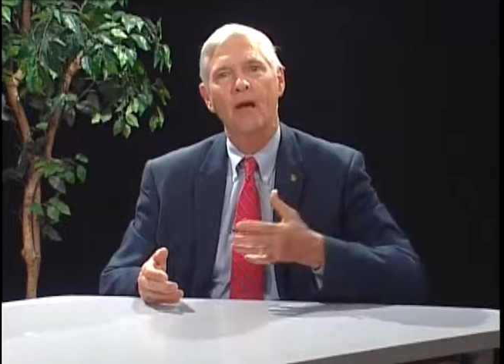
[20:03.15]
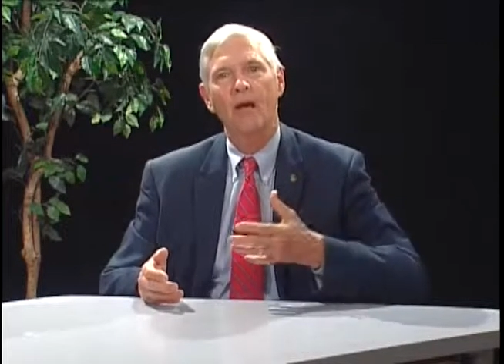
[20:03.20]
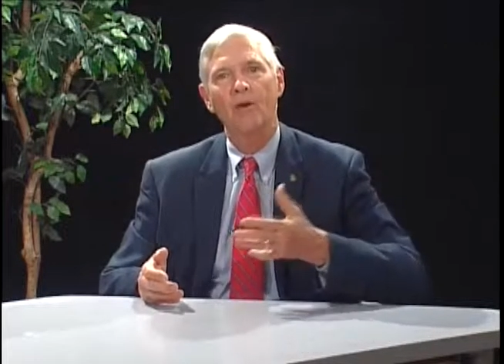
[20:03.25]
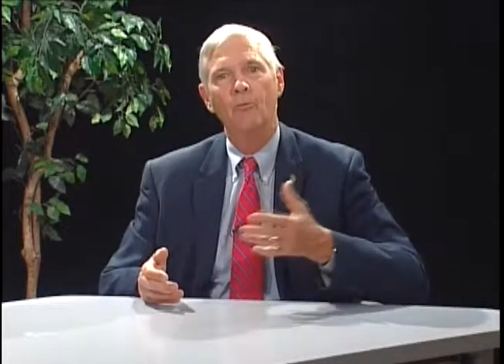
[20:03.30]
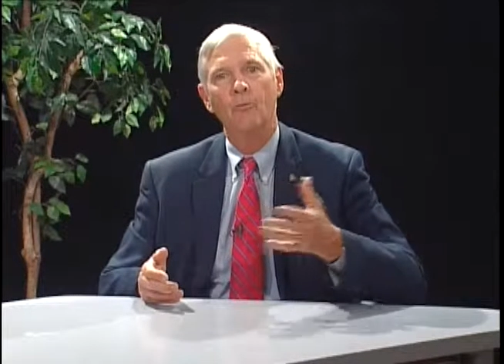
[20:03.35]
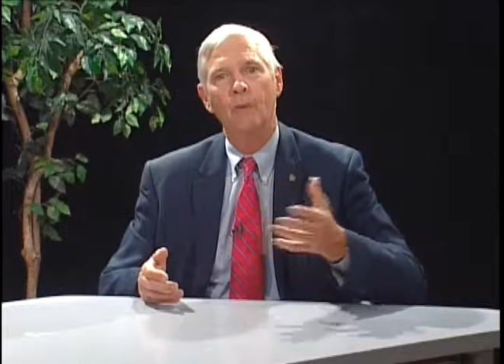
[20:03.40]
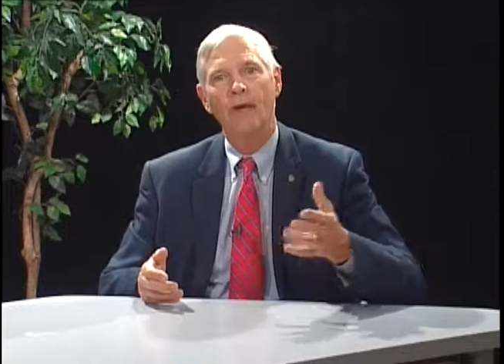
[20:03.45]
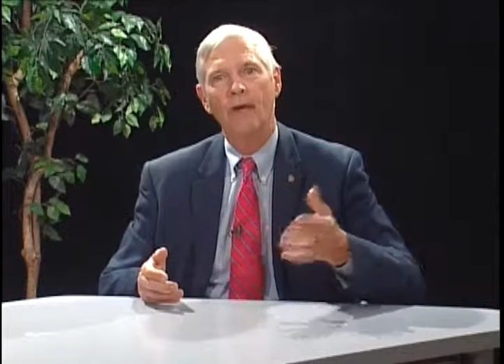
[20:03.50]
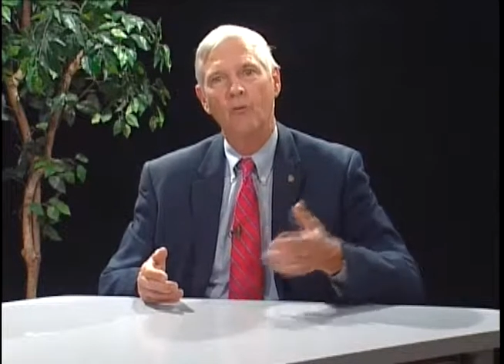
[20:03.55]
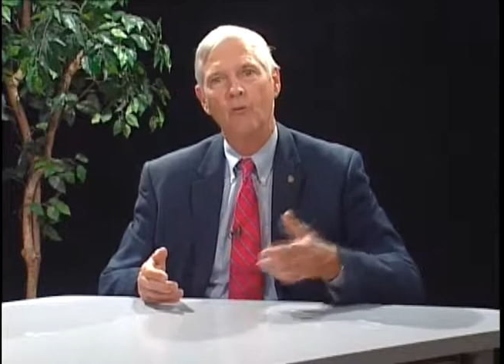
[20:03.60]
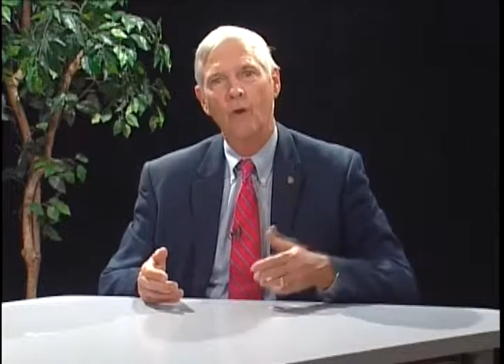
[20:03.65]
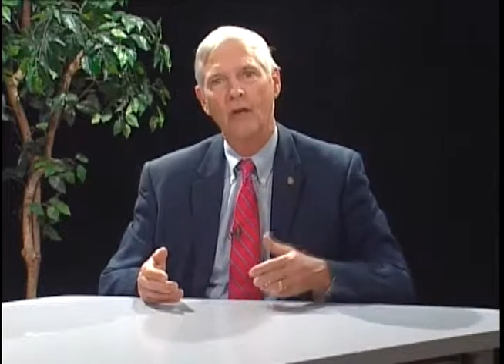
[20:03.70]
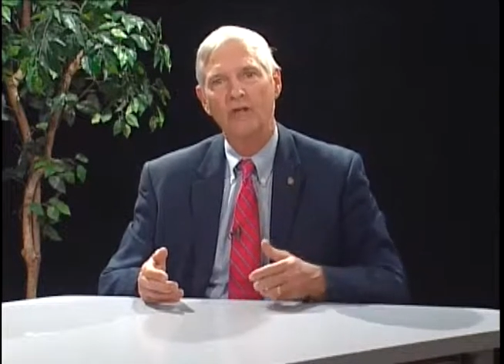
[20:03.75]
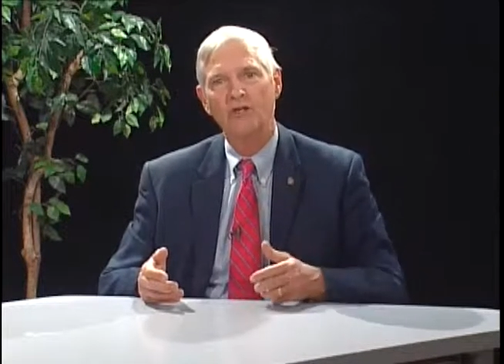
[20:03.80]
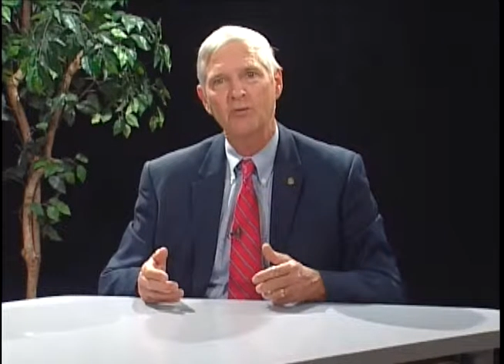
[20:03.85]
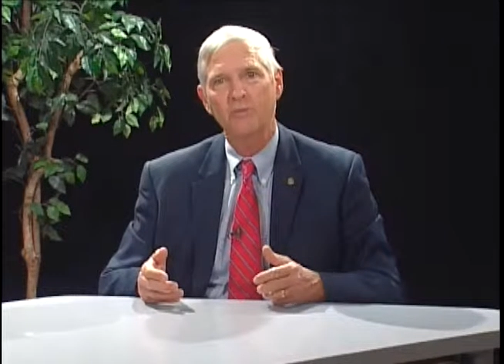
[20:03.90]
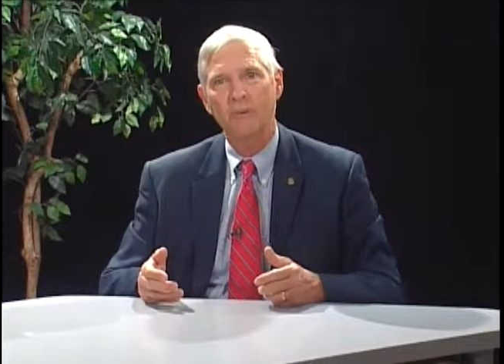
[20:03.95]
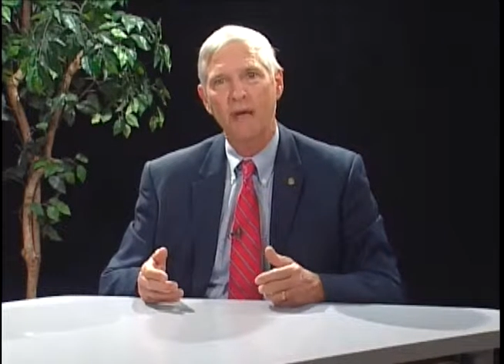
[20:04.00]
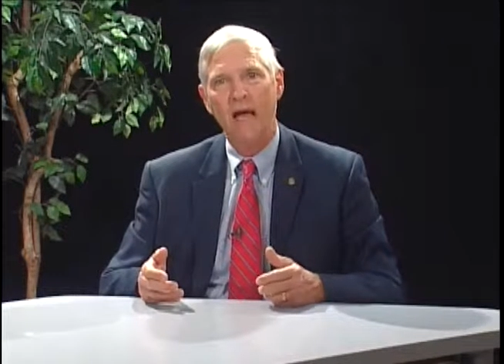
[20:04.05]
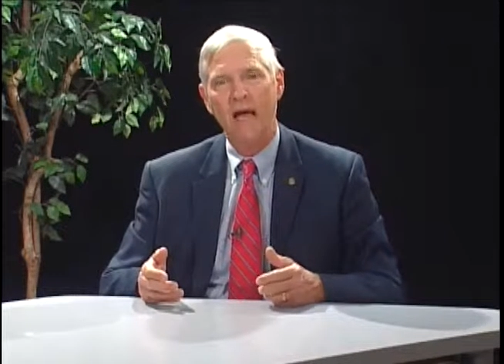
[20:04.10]
my
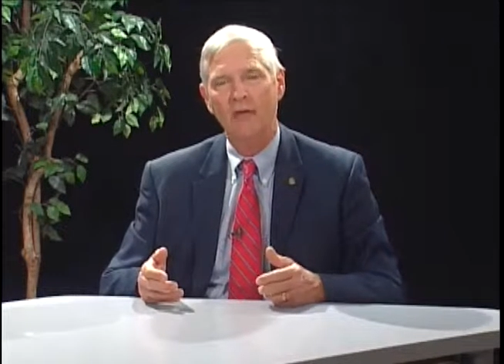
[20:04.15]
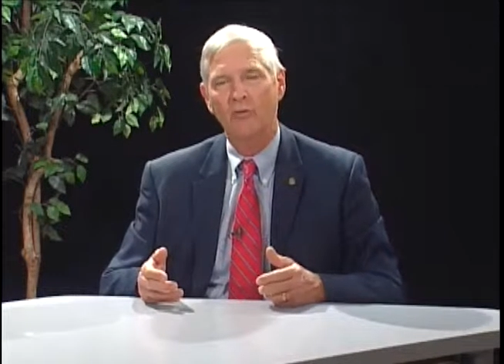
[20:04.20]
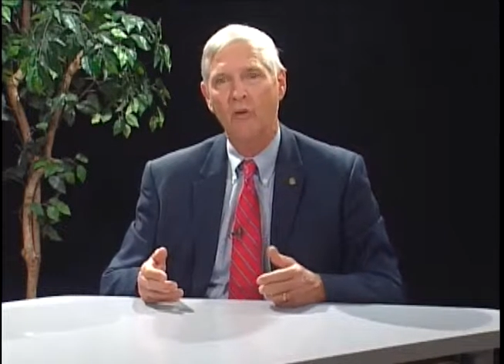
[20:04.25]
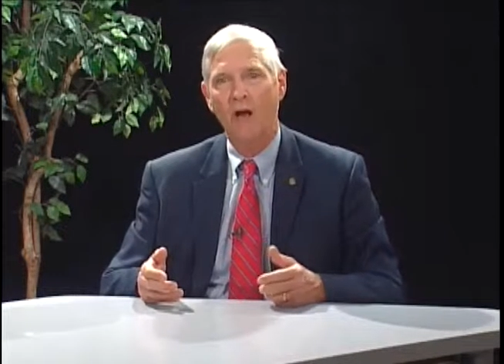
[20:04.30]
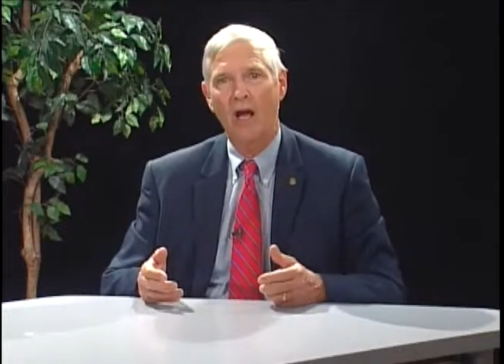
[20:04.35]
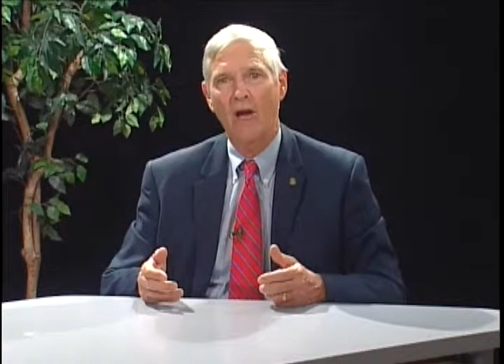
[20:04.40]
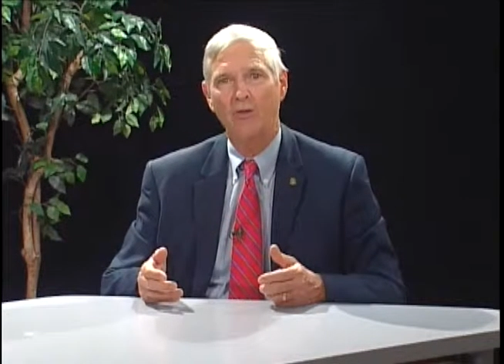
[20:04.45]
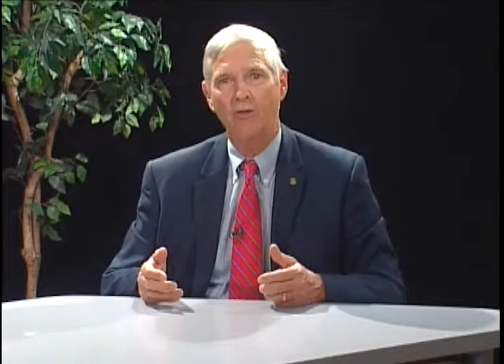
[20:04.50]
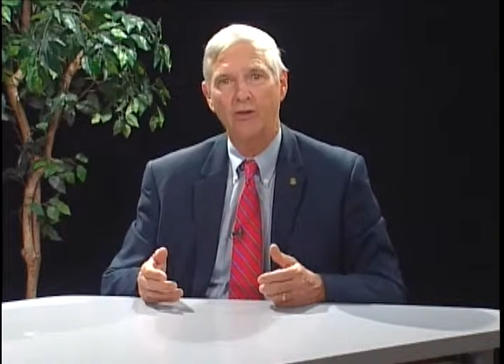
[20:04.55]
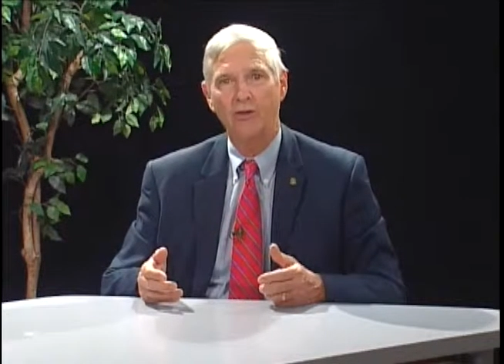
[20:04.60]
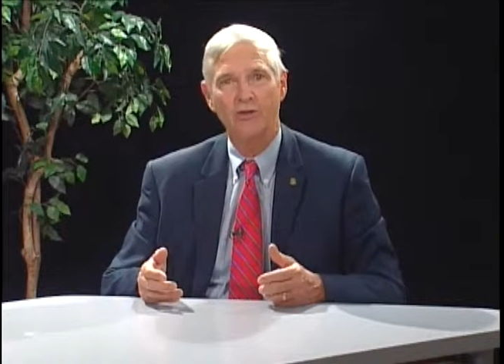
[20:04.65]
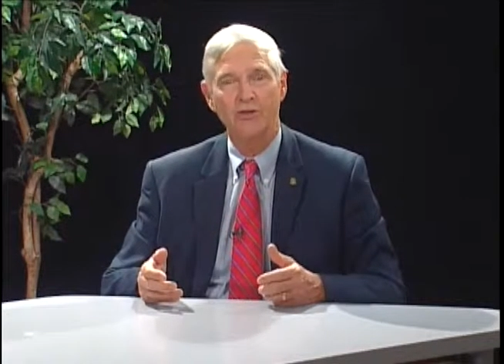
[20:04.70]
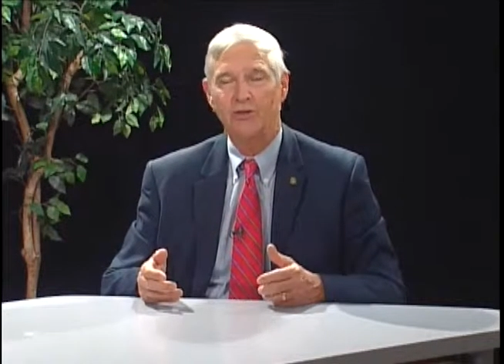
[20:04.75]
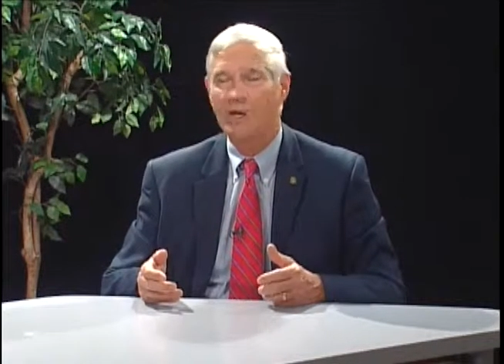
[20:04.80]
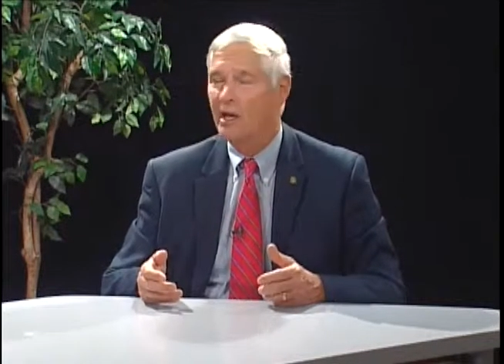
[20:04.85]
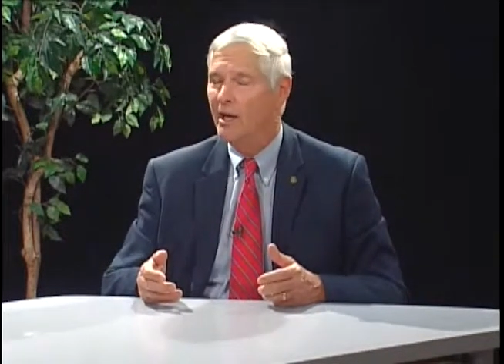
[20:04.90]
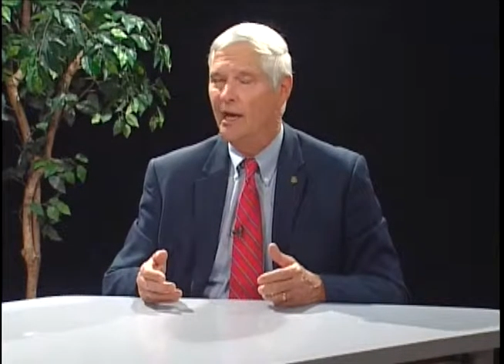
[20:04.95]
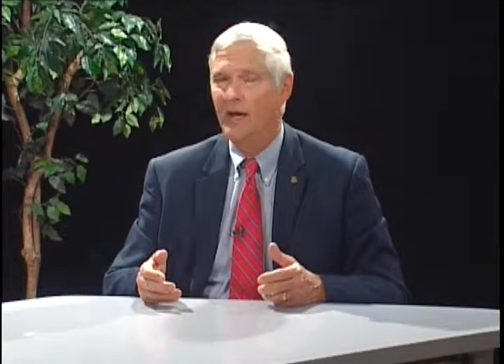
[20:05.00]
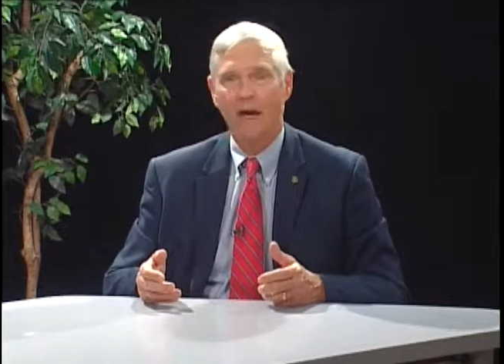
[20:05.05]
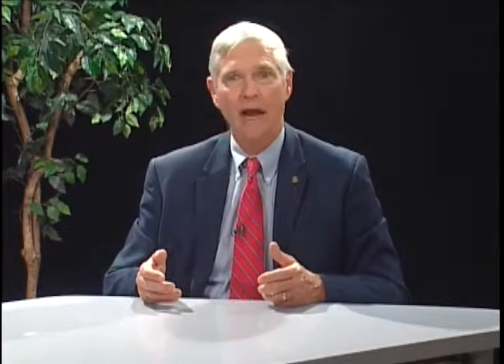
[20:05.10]
race background is,